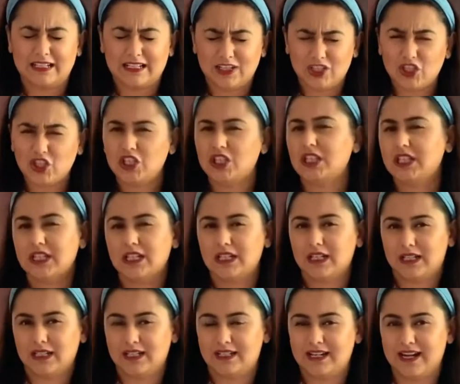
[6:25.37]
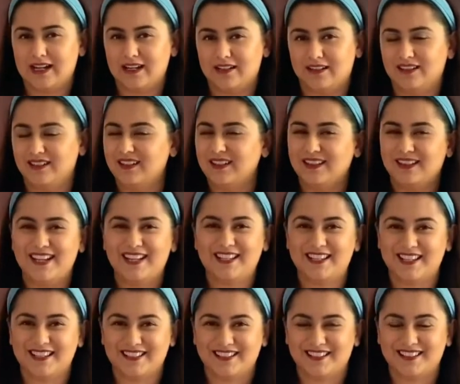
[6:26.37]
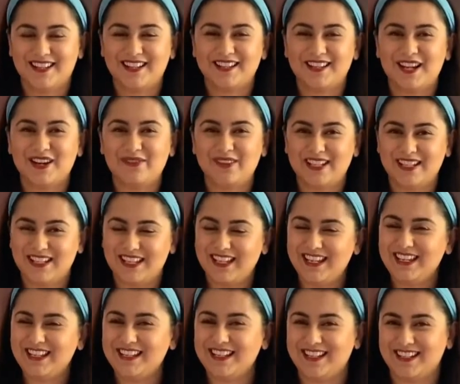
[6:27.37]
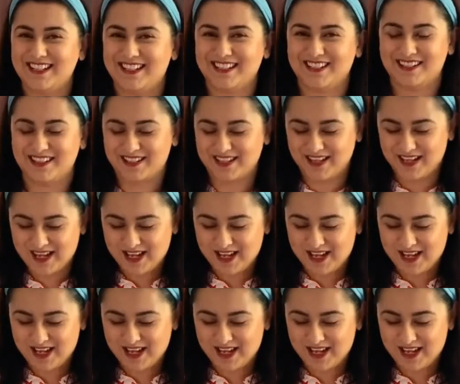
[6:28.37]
just a little tender. That's it. That's how easy it is.